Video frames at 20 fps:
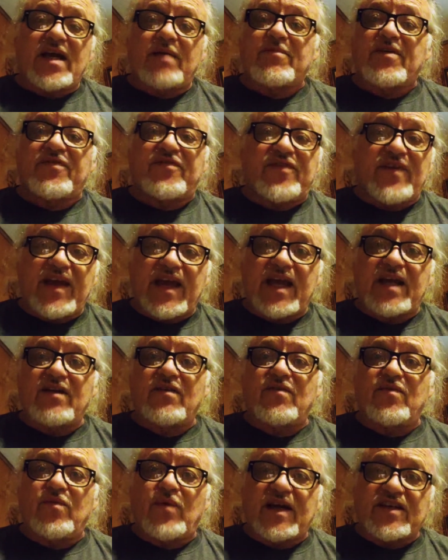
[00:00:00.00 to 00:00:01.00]
I'm a fan
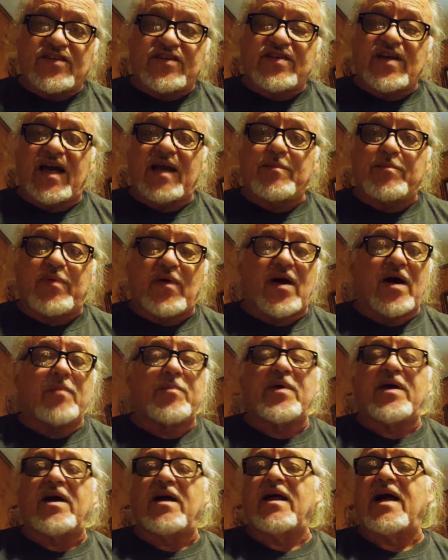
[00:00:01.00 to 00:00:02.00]
of West Side Barbell.